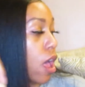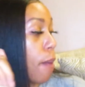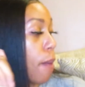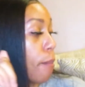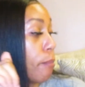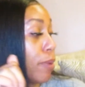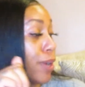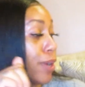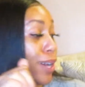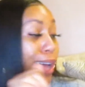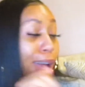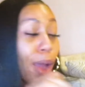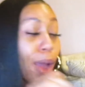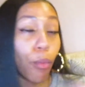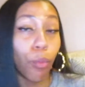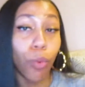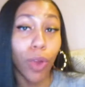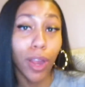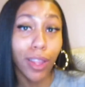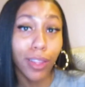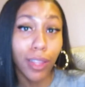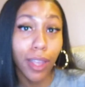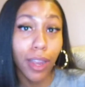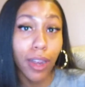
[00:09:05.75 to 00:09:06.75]
But
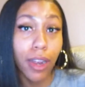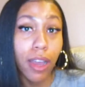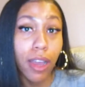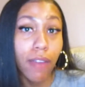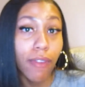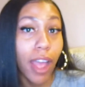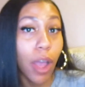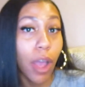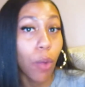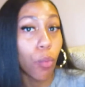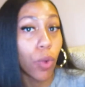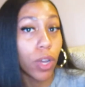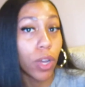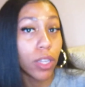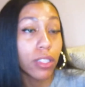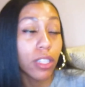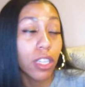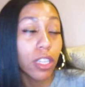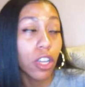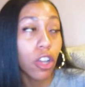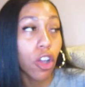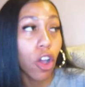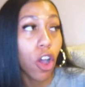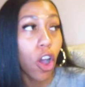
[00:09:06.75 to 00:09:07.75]
weirdly enough, I
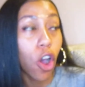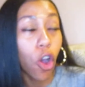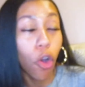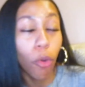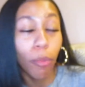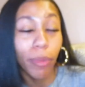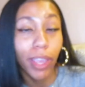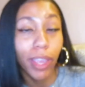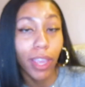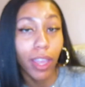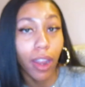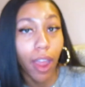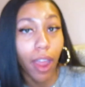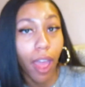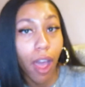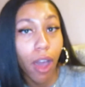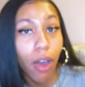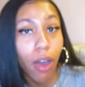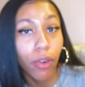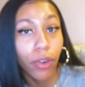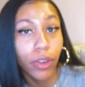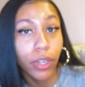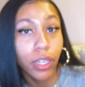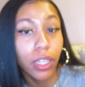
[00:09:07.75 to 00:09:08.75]
wasn't combing it out
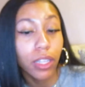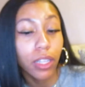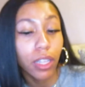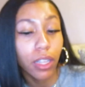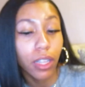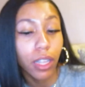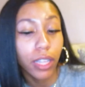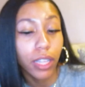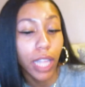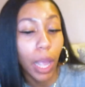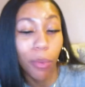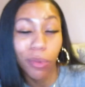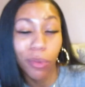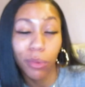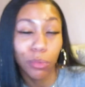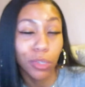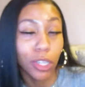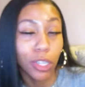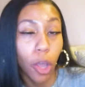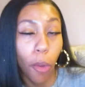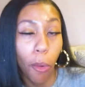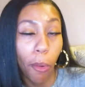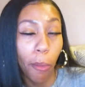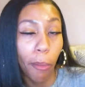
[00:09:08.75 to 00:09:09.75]
or anything like that. I wasn't really
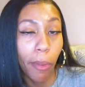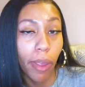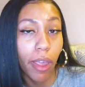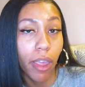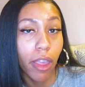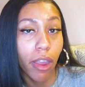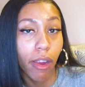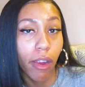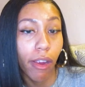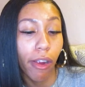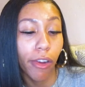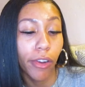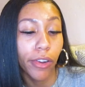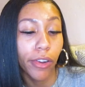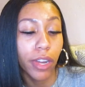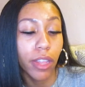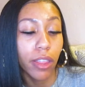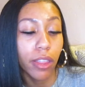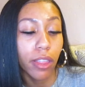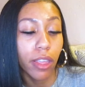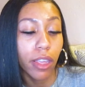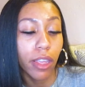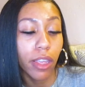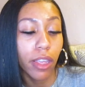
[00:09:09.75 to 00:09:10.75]
combing my hair out or
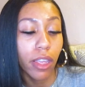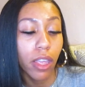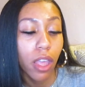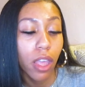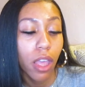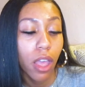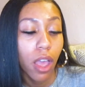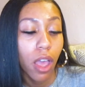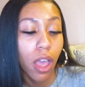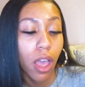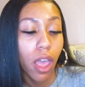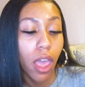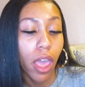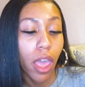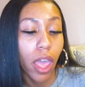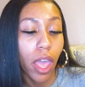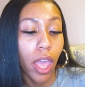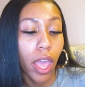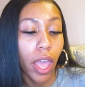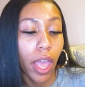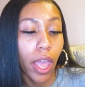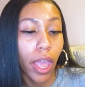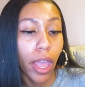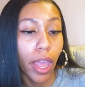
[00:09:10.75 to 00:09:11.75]
anything.
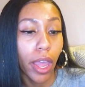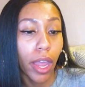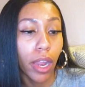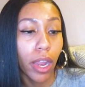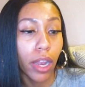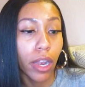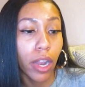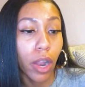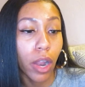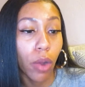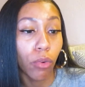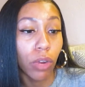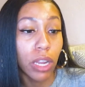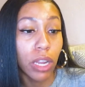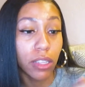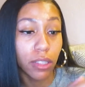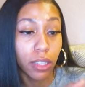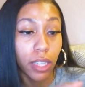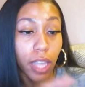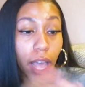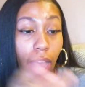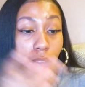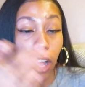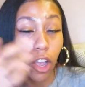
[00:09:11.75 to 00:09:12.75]
And
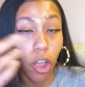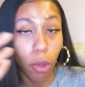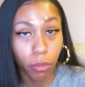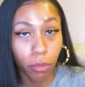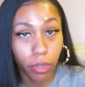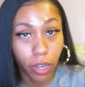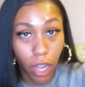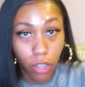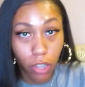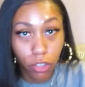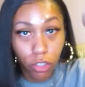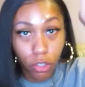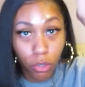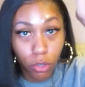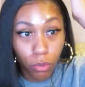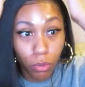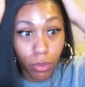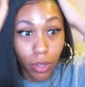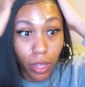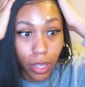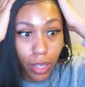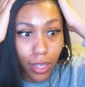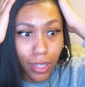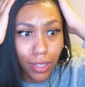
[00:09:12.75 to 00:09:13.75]
recently I combed it out to do
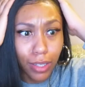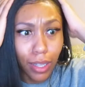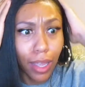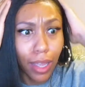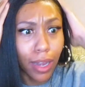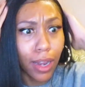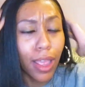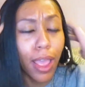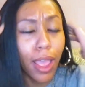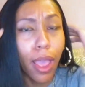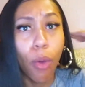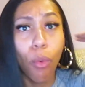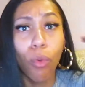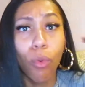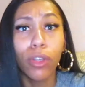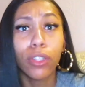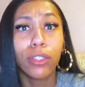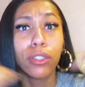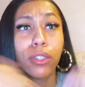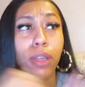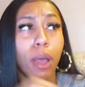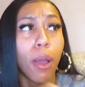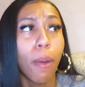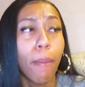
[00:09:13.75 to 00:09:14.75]
this, and it
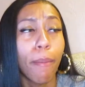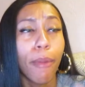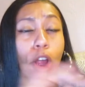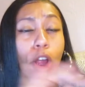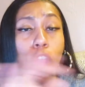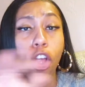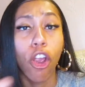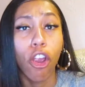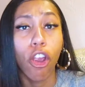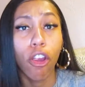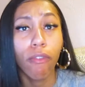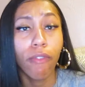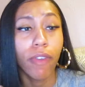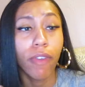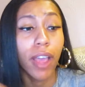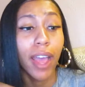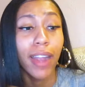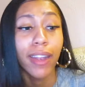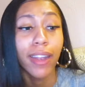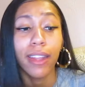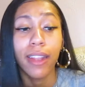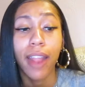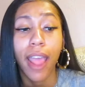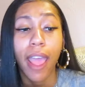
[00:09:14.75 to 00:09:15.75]
was perfect. I
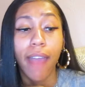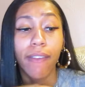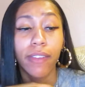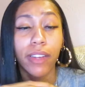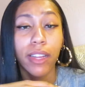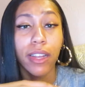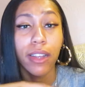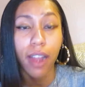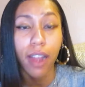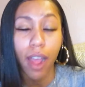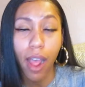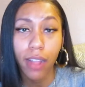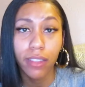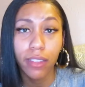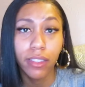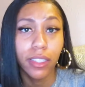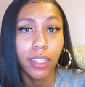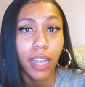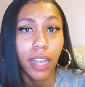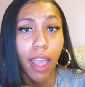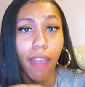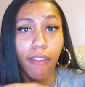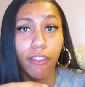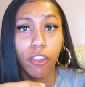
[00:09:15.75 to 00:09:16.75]
didn't have any knots. It didn't
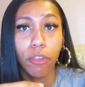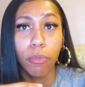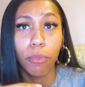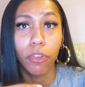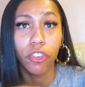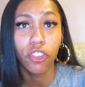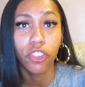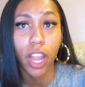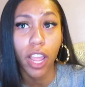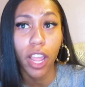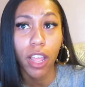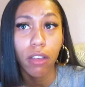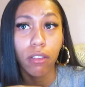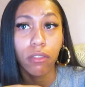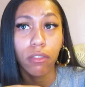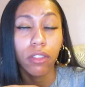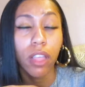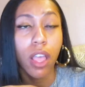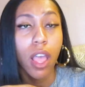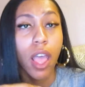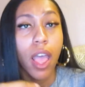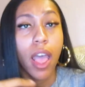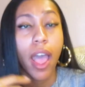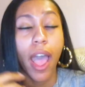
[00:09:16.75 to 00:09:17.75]
have too much tangles.
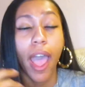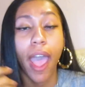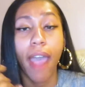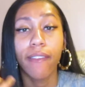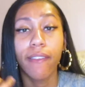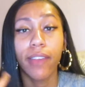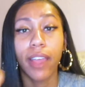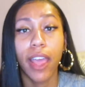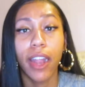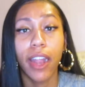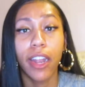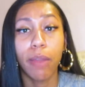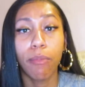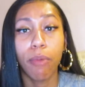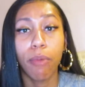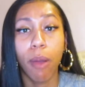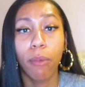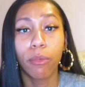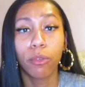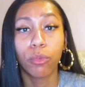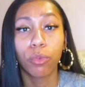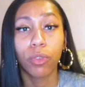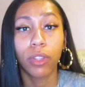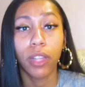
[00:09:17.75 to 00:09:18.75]
I haven't had any
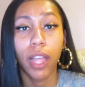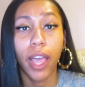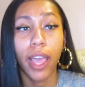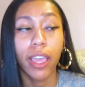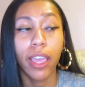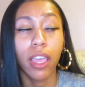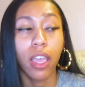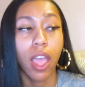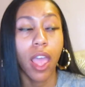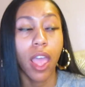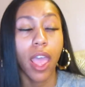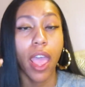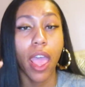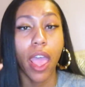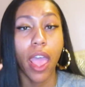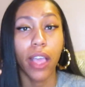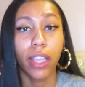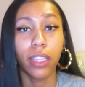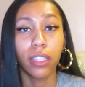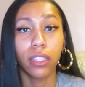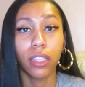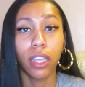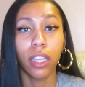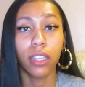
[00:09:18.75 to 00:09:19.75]
problems with like
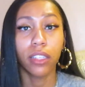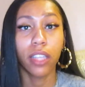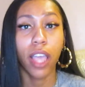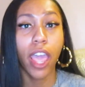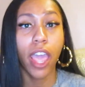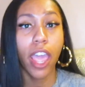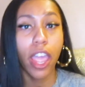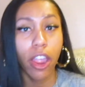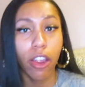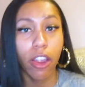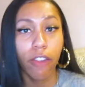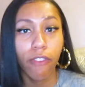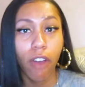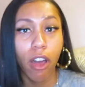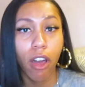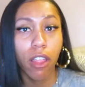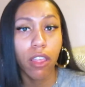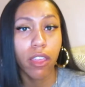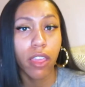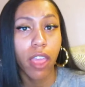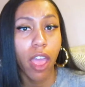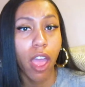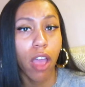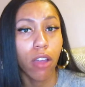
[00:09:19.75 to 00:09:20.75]
excess hair
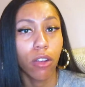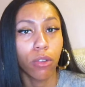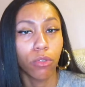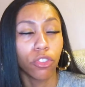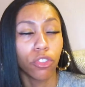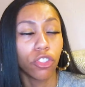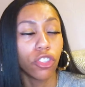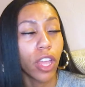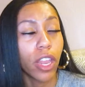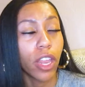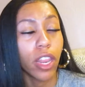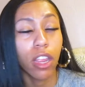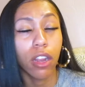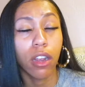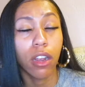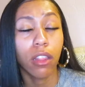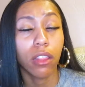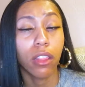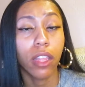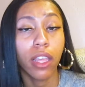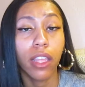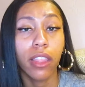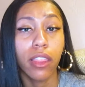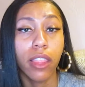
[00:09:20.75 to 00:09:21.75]
falling out, no shedding or anything
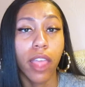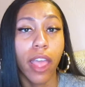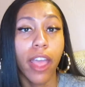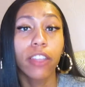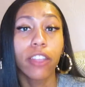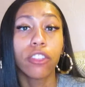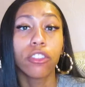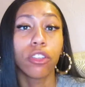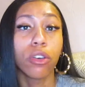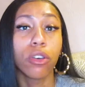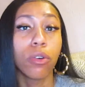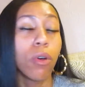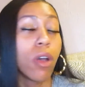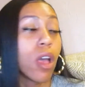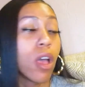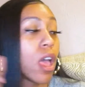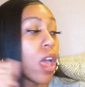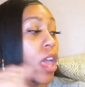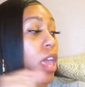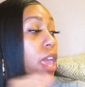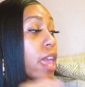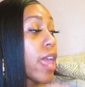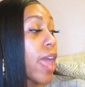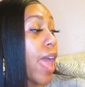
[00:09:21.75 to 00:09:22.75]
like that. So
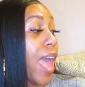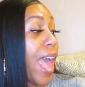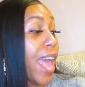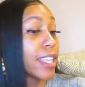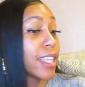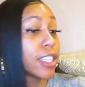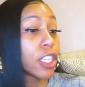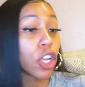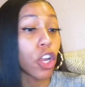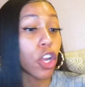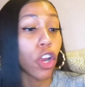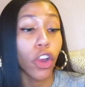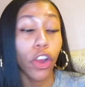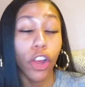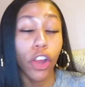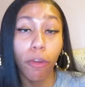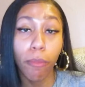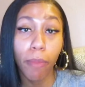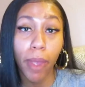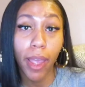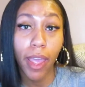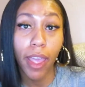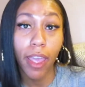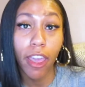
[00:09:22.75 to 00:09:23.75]
it hasn't hurt
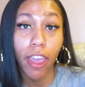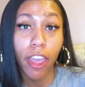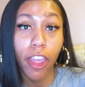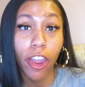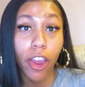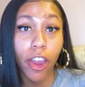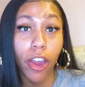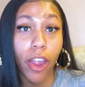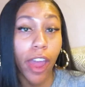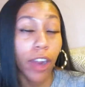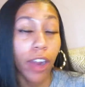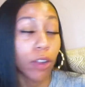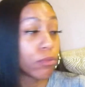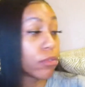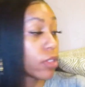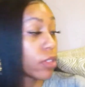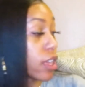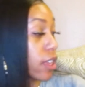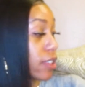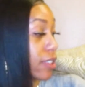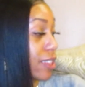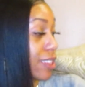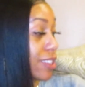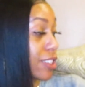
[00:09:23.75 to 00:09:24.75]
my hair. I don't think
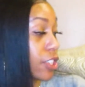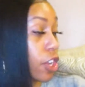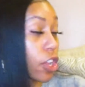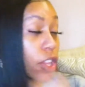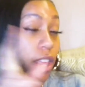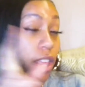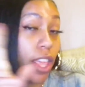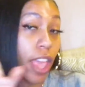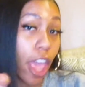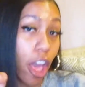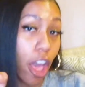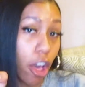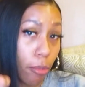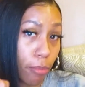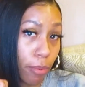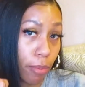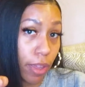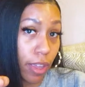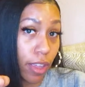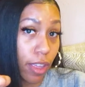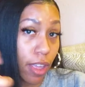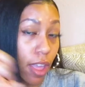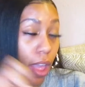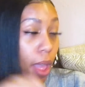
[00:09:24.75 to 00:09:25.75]
it's necessarily
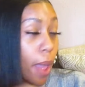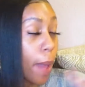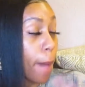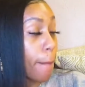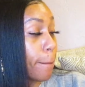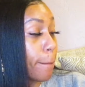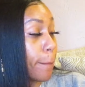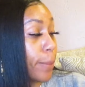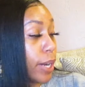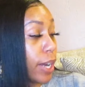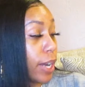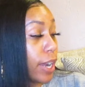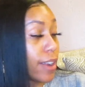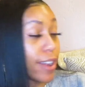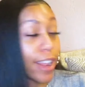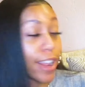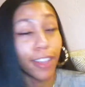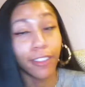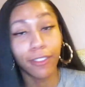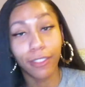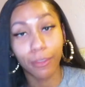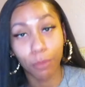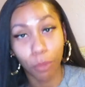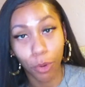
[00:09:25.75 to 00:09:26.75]
helping, but
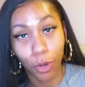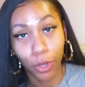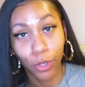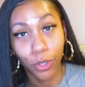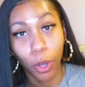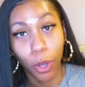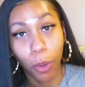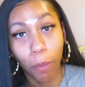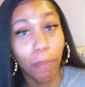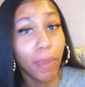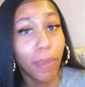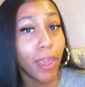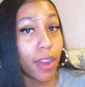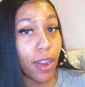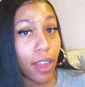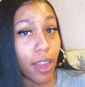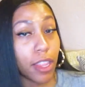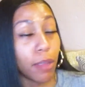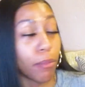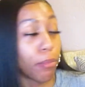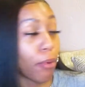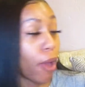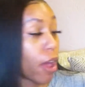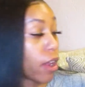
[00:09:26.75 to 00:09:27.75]
that's more so me and not the
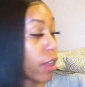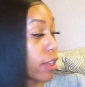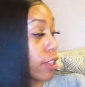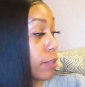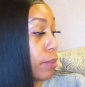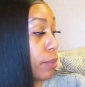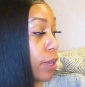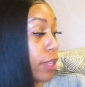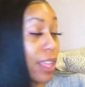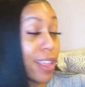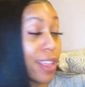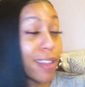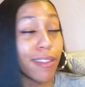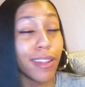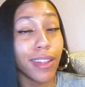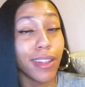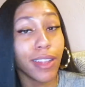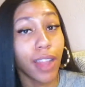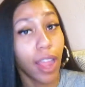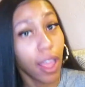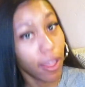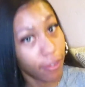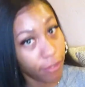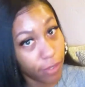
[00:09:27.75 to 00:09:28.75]
products. But they
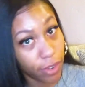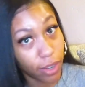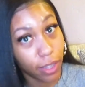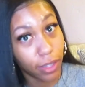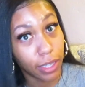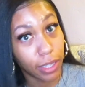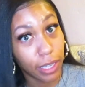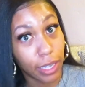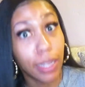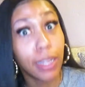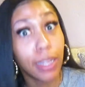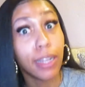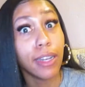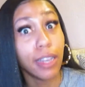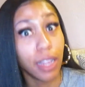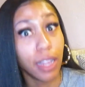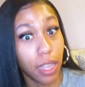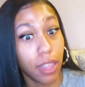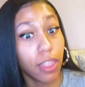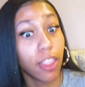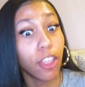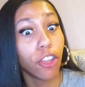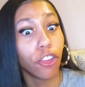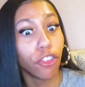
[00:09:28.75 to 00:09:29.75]
definitely did
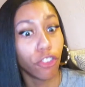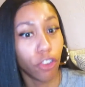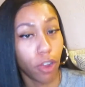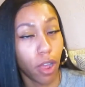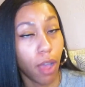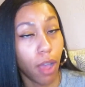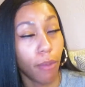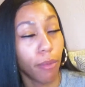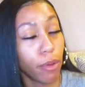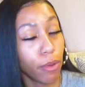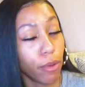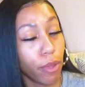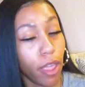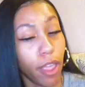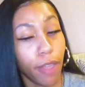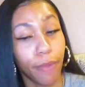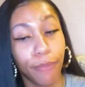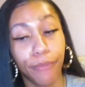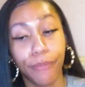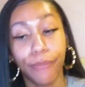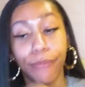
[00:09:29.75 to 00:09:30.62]
their job, okay?